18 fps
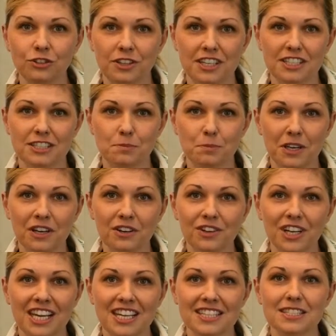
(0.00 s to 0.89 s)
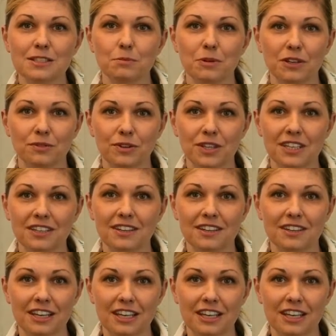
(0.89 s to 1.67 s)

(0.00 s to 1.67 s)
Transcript: the experience between the